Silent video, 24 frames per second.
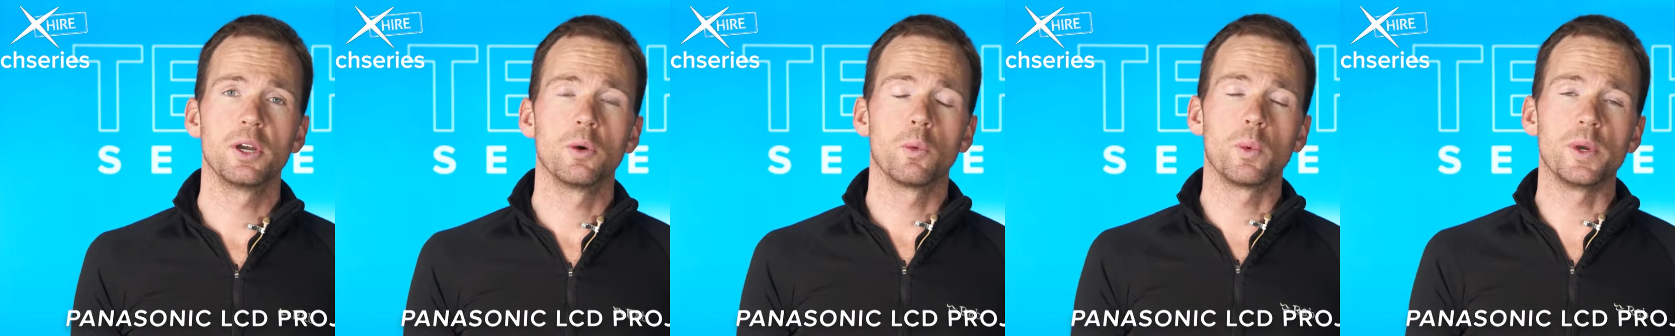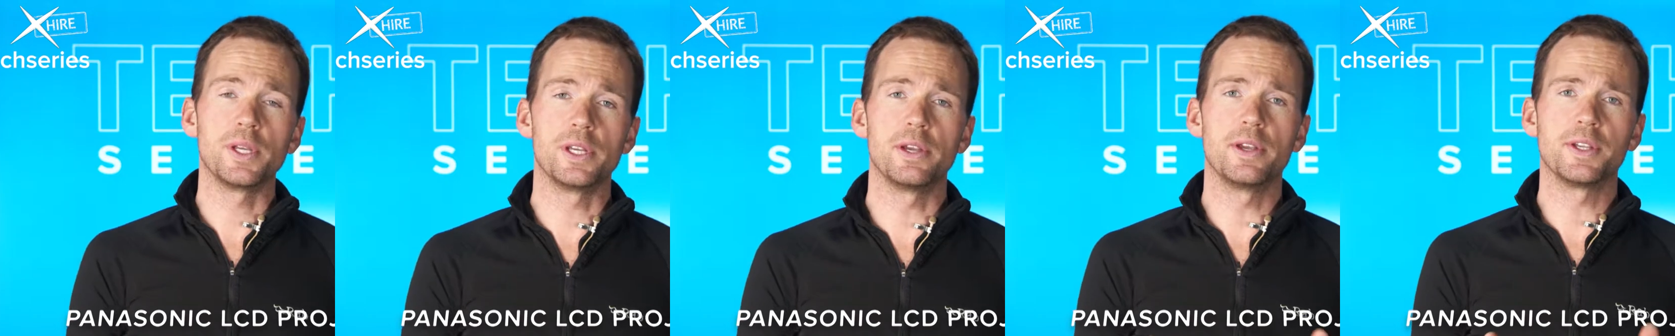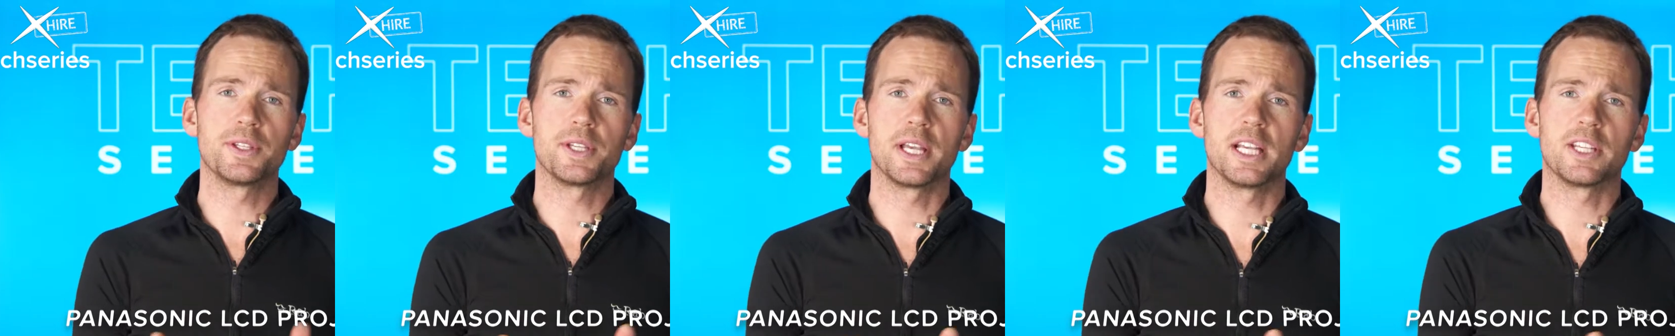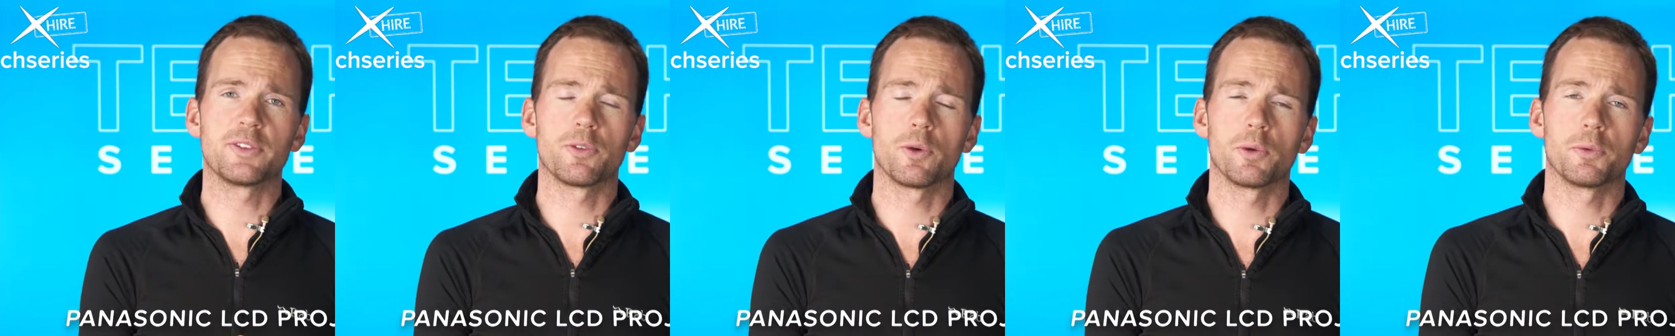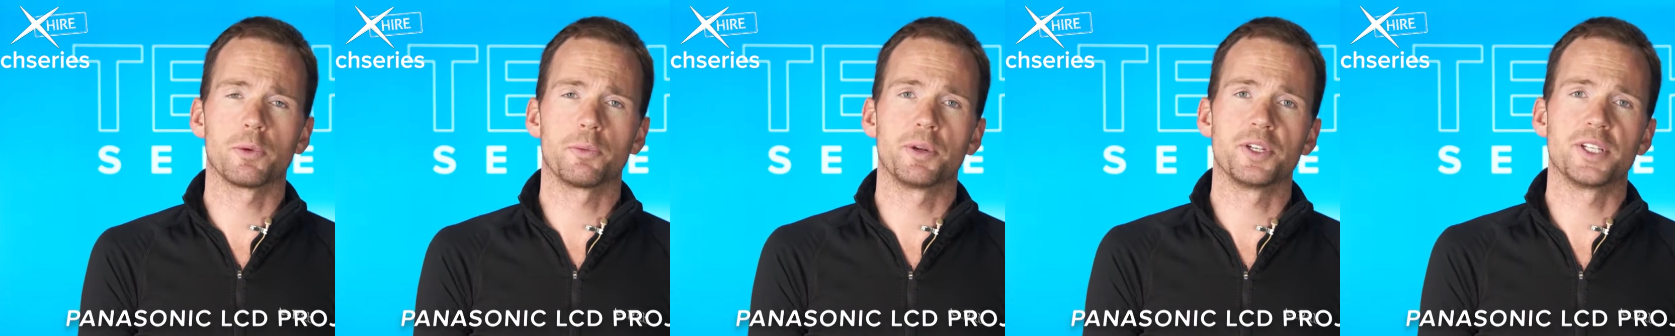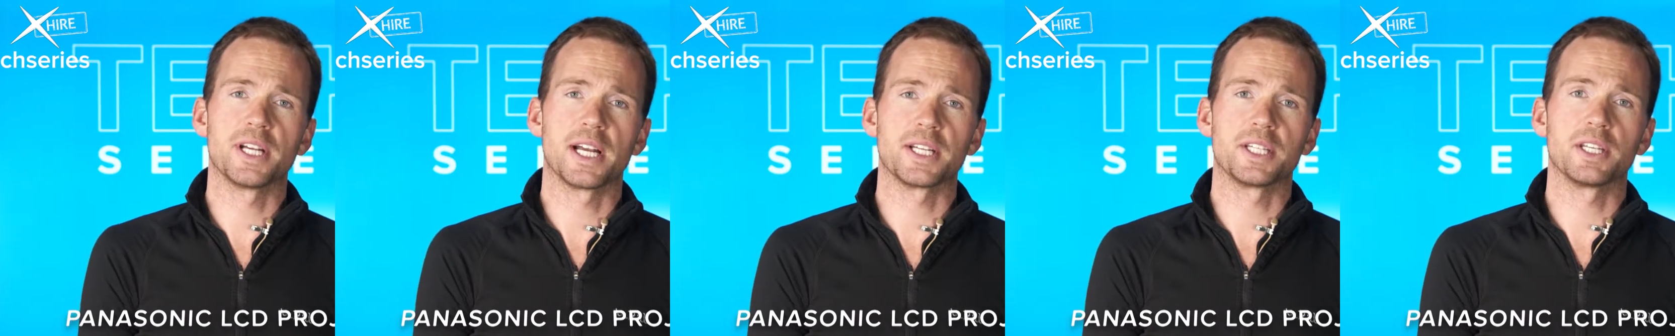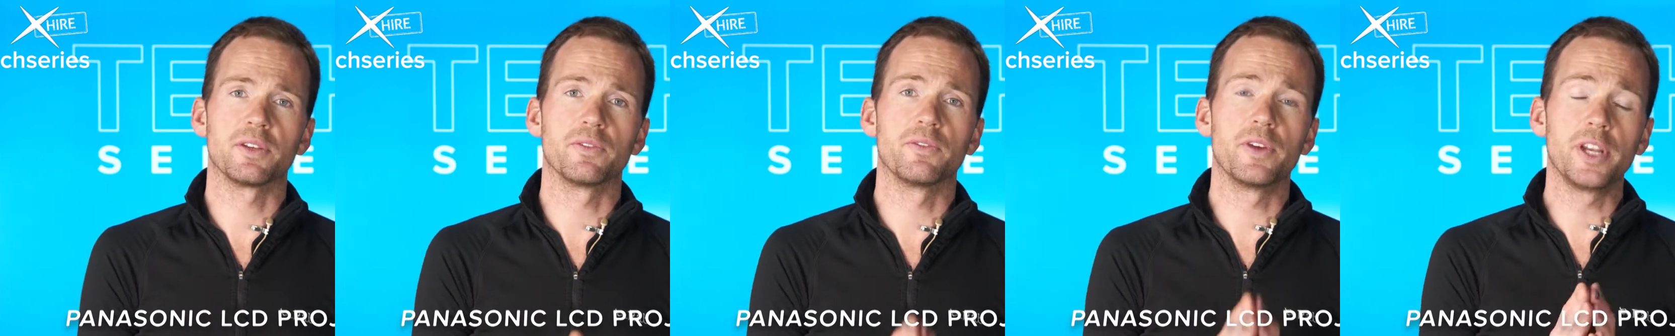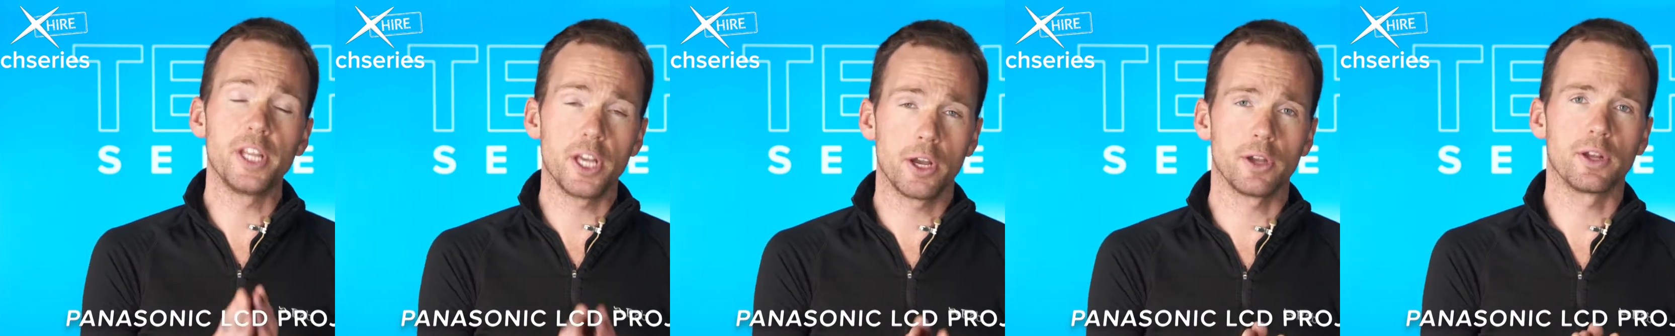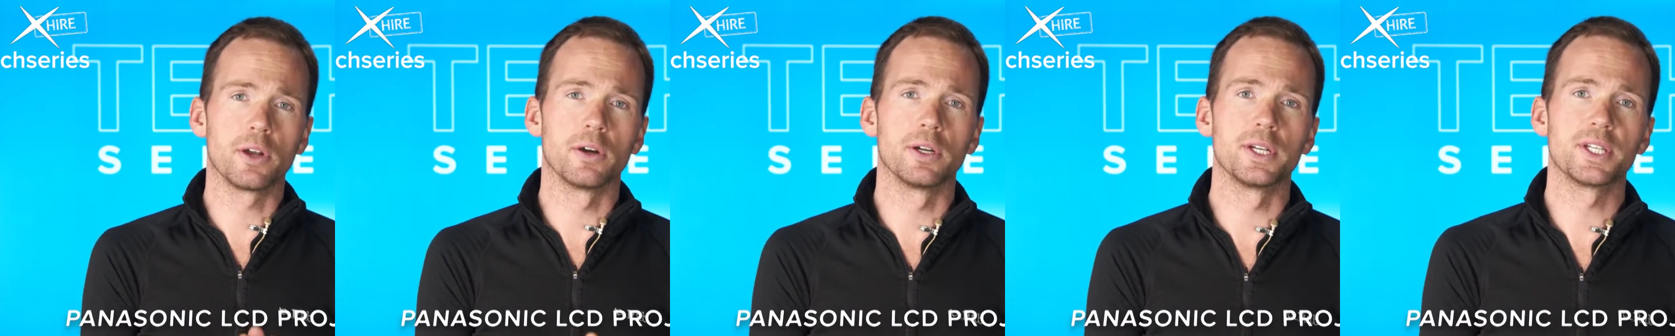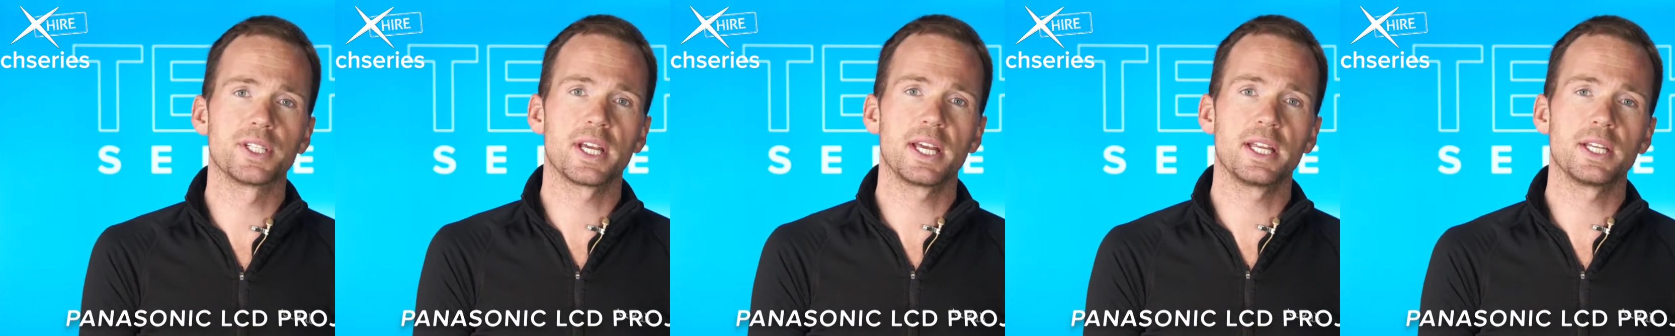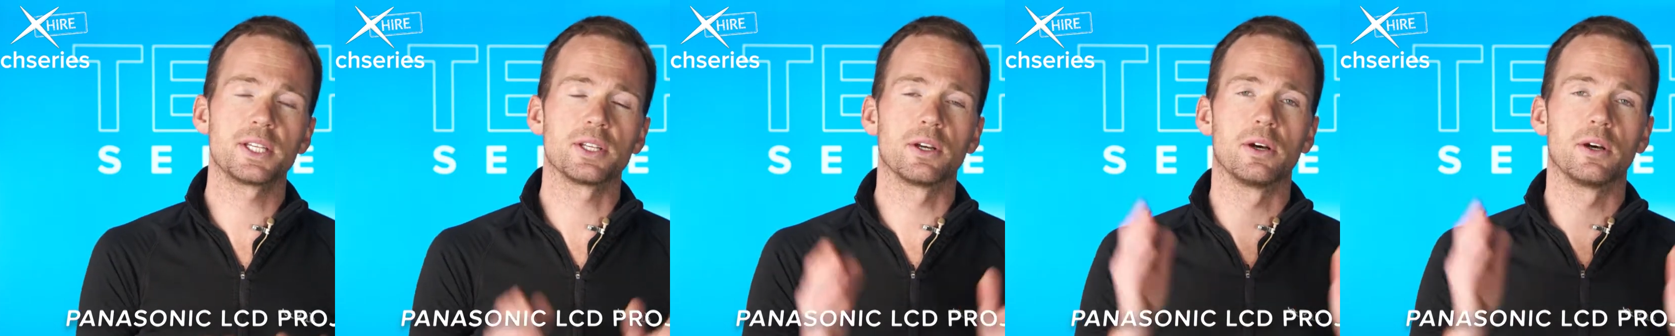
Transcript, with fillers: We use these when we're projecting video content